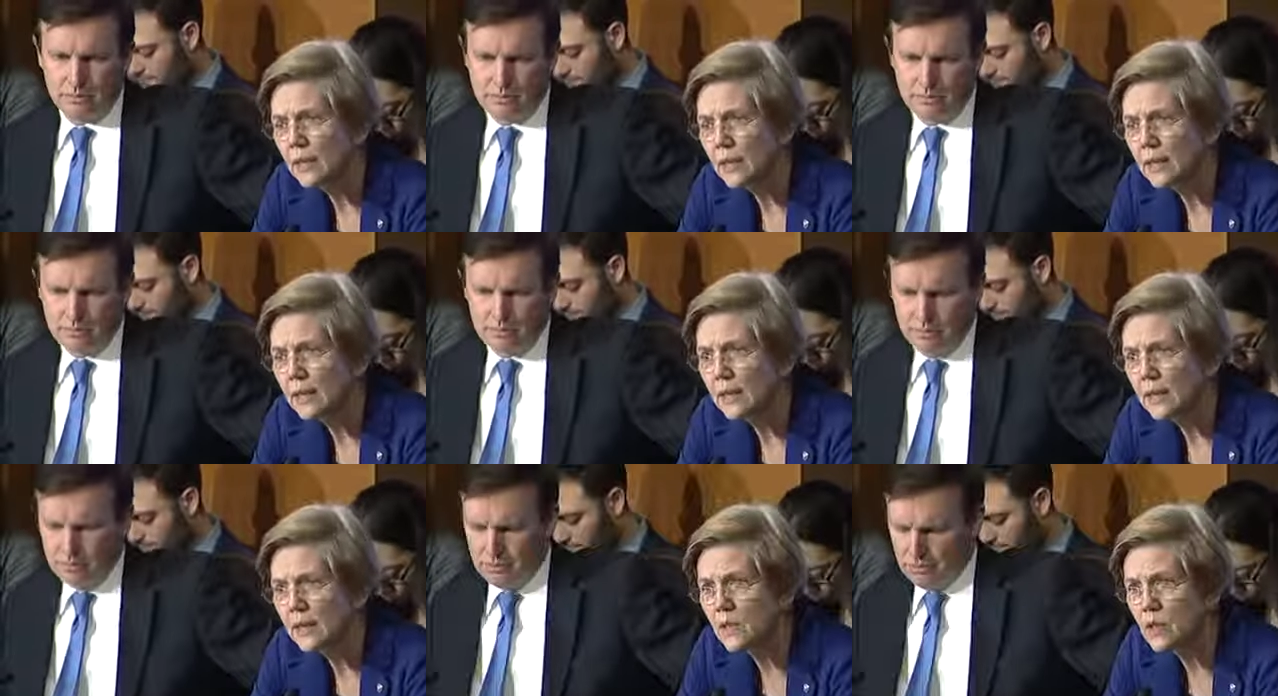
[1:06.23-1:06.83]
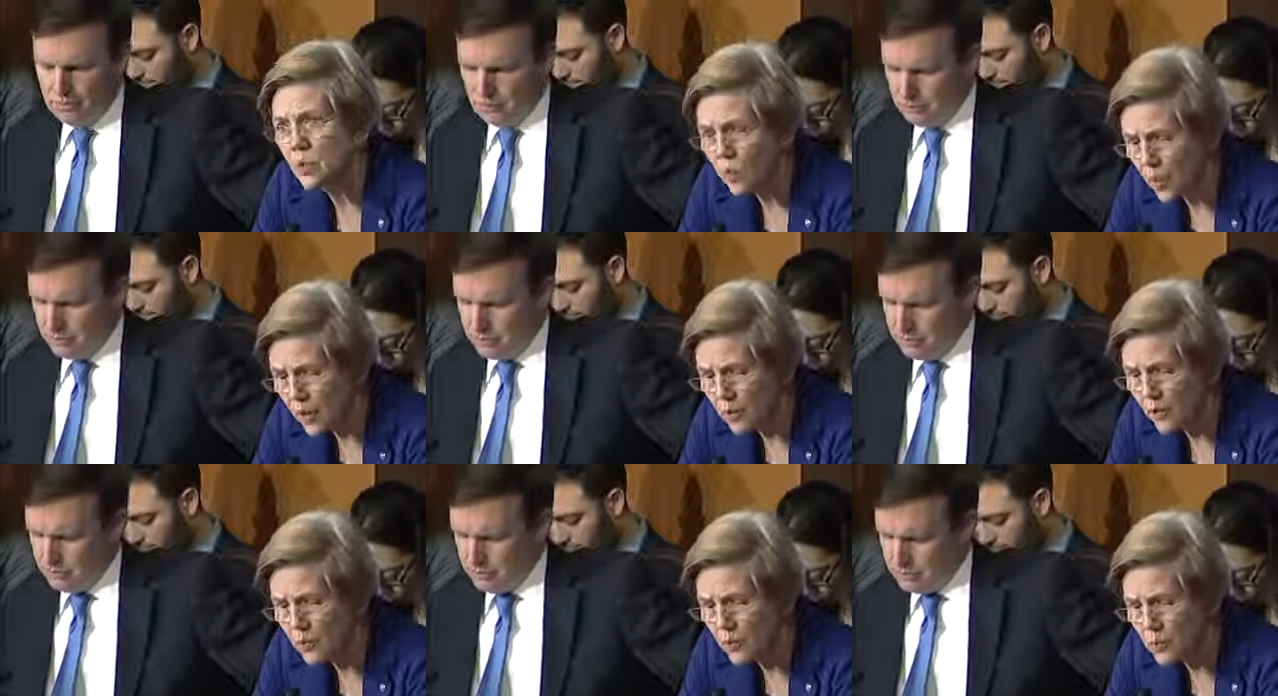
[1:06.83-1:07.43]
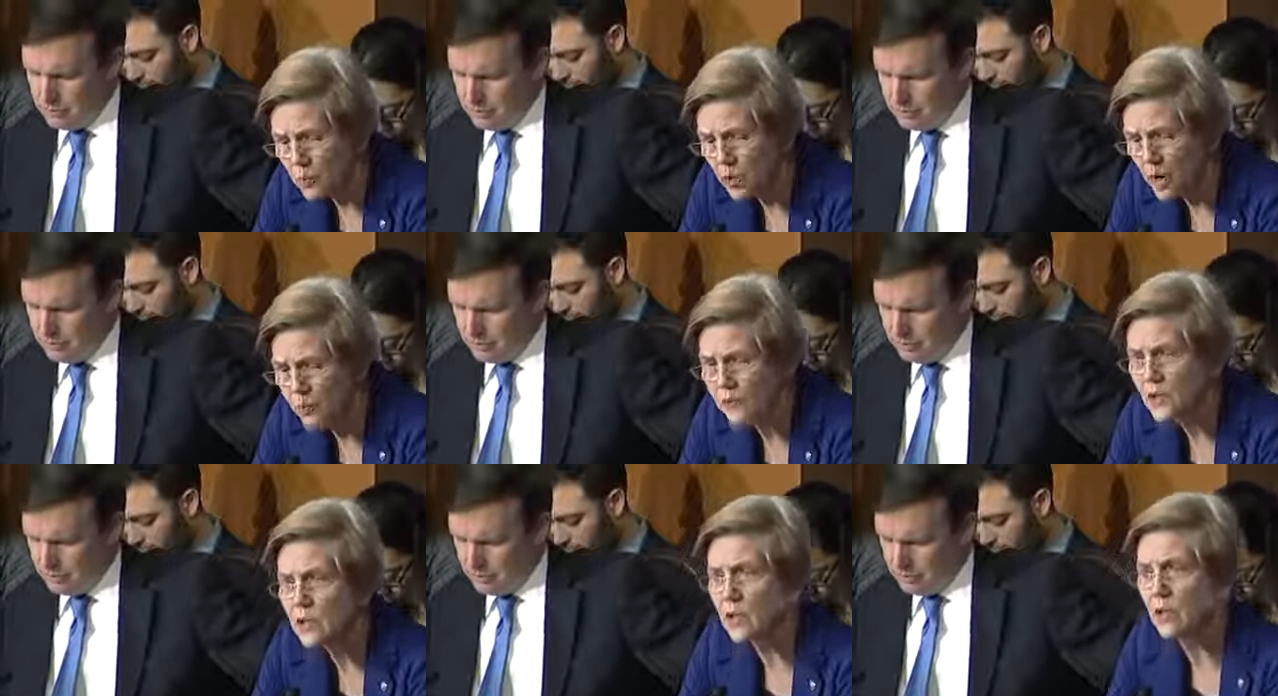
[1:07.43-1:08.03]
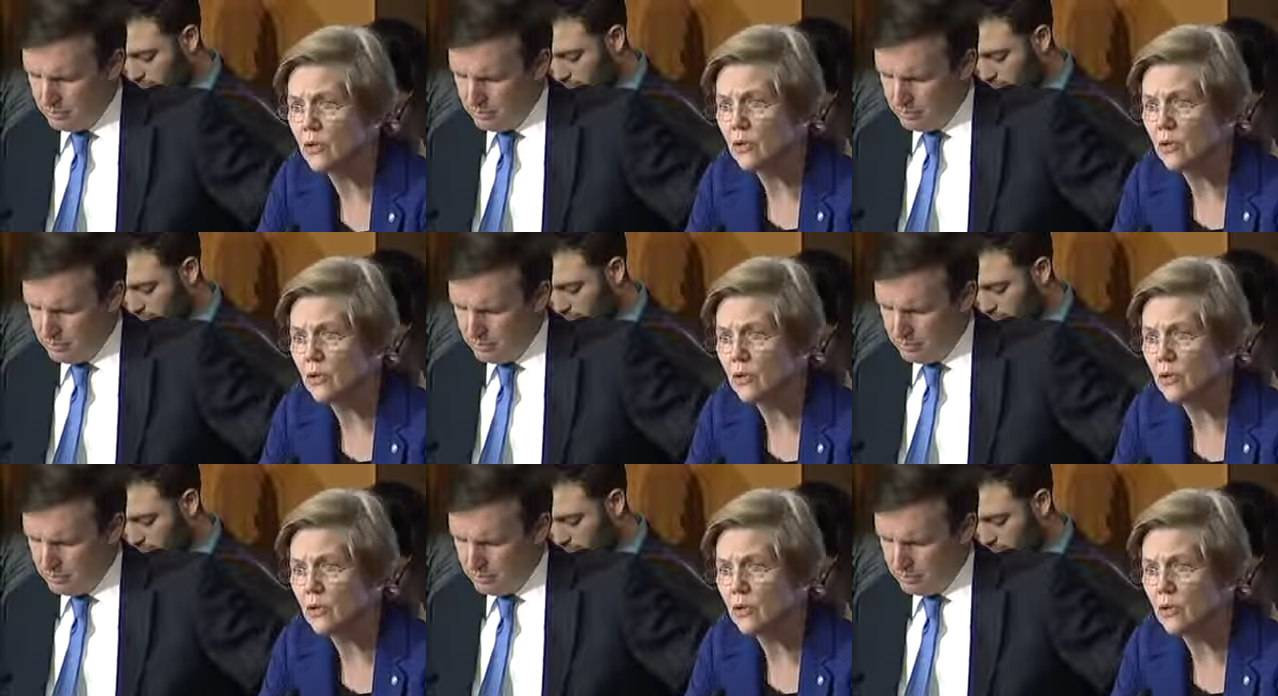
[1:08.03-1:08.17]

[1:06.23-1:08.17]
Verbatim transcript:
Speaker 1: Runcie, is where do those profits go?